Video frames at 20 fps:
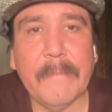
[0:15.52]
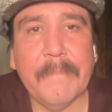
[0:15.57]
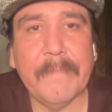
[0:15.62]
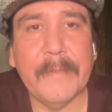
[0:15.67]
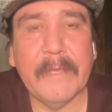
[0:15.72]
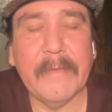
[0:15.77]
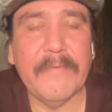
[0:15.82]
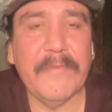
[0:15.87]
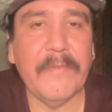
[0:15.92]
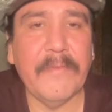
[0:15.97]

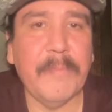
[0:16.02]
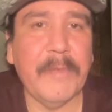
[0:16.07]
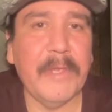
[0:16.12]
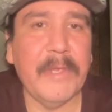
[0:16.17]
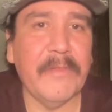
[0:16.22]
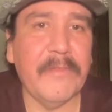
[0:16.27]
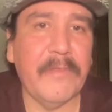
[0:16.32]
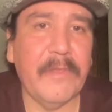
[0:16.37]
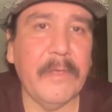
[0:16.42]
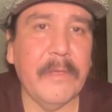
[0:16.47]
it was a
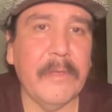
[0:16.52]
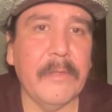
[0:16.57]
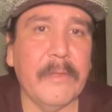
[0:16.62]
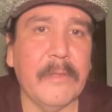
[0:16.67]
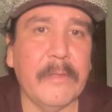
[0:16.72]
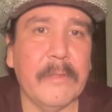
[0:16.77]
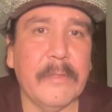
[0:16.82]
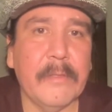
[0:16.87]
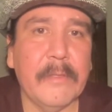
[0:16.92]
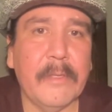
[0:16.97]
big
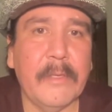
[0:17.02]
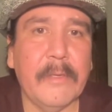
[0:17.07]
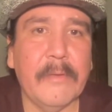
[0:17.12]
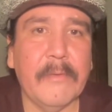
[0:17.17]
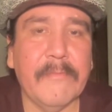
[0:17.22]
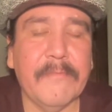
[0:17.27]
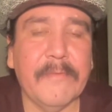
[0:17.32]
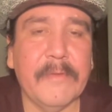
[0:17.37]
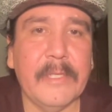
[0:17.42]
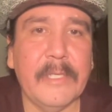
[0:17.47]
deal,
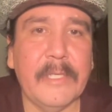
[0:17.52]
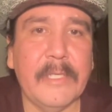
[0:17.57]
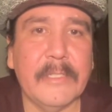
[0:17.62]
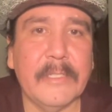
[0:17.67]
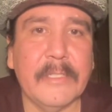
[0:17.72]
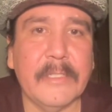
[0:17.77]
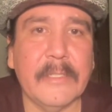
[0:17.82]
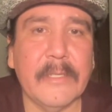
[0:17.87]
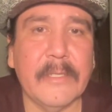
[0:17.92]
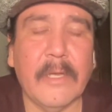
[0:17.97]
for
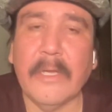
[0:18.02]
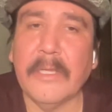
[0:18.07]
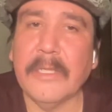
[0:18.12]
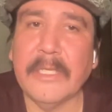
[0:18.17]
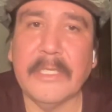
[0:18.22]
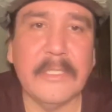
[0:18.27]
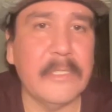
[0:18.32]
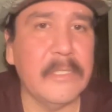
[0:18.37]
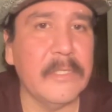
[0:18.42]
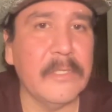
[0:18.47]
all
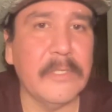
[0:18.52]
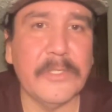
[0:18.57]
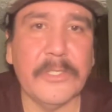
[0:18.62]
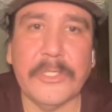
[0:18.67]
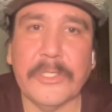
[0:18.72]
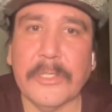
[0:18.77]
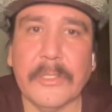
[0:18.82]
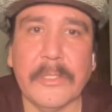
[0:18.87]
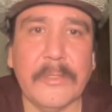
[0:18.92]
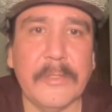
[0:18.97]
these little
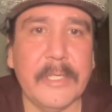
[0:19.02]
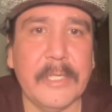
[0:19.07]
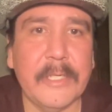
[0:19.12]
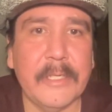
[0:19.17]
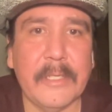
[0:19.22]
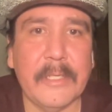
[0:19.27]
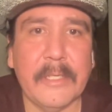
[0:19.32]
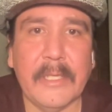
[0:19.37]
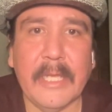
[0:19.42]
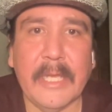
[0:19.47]

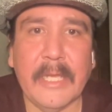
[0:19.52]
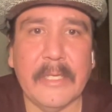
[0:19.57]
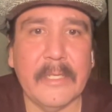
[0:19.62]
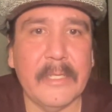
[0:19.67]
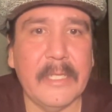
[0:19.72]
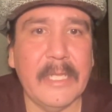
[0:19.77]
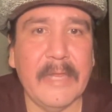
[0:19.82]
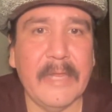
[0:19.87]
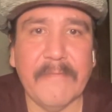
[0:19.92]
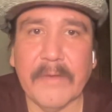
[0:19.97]
children that
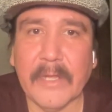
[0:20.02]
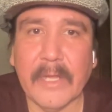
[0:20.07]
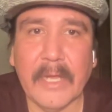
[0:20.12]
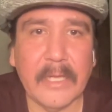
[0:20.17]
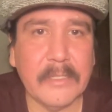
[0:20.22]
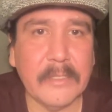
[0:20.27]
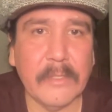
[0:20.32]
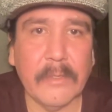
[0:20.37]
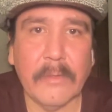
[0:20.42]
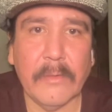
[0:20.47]
never
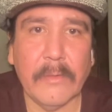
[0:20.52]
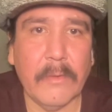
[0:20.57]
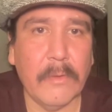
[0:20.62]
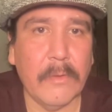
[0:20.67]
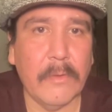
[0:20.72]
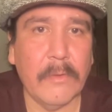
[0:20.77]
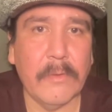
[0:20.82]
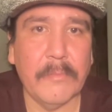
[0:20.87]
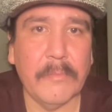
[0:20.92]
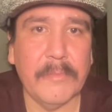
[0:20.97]
got to go
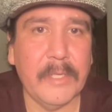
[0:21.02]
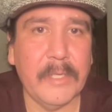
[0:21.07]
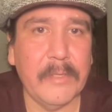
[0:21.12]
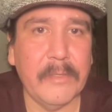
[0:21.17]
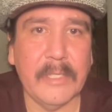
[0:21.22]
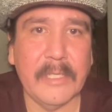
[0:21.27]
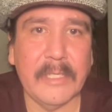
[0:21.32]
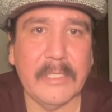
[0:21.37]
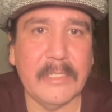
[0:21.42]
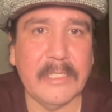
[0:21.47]
home,
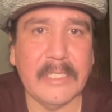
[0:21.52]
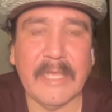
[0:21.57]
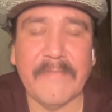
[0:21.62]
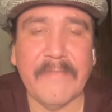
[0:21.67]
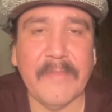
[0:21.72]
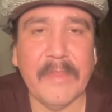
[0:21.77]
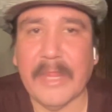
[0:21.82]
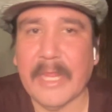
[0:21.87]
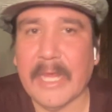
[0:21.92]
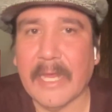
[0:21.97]
these
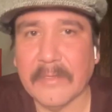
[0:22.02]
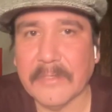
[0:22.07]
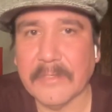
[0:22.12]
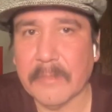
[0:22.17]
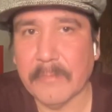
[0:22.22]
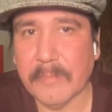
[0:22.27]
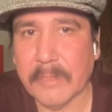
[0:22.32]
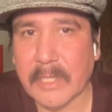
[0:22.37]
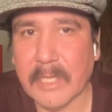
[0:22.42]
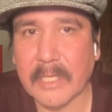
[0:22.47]

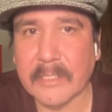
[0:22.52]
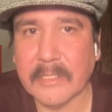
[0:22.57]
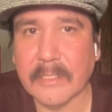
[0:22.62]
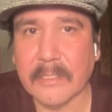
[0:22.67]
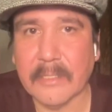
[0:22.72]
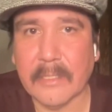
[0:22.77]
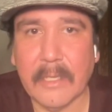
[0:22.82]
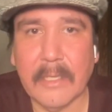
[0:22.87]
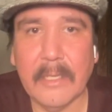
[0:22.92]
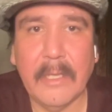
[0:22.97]
7,000
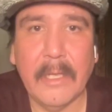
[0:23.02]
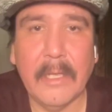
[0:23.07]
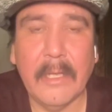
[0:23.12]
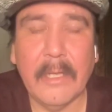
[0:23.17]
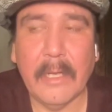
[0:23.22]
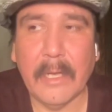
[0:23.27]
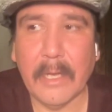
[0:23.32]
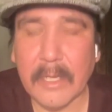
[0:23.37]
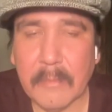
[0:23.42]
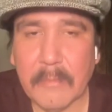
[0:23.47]
plus
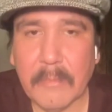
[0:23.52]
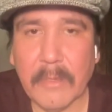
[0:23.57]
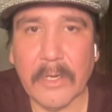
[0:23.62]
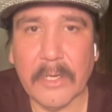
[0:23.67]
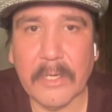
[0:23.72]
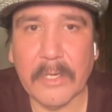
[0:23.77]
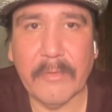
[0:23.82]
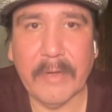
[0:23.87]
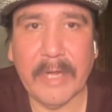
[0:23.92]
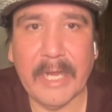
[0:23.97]

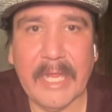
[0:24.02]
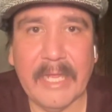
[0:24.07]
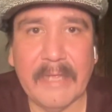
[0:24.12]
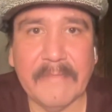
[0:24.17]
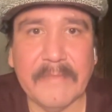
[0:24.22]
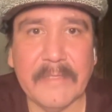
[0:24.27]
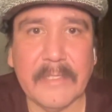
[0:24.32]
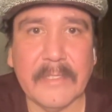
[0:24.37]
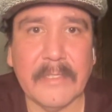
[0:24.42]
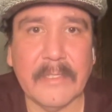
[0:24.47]
unmarked
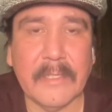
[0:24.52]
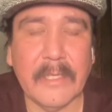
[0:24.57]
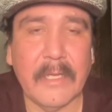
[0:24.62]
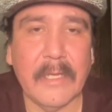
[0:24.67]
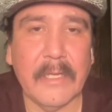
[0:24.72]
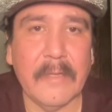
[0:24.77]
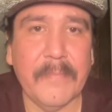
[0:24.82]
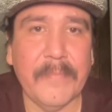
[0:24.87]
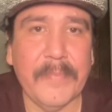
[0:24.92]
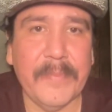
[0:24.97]
graves
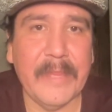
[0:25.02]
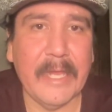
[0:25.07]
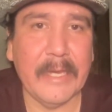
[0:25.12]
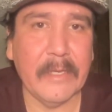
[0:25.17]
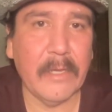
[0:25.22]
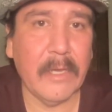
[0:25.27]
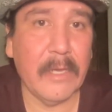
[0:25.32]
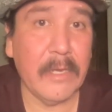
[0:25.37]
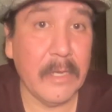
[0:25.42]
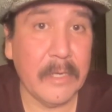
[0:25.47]

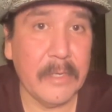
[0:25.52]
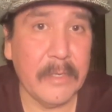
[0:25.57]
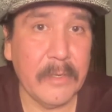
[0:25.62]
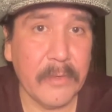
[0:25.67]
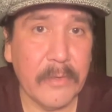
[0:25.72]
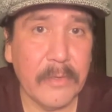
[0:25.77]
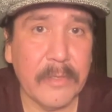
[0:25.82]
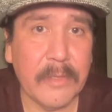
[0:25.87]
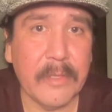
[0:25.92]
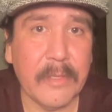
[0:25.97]
that got
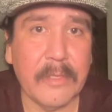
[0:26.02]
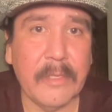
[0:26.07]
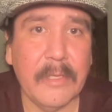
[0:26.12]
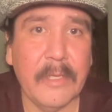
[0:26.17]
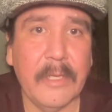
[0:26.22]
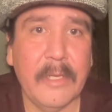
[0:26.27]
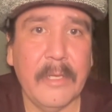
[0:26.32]
unearthed,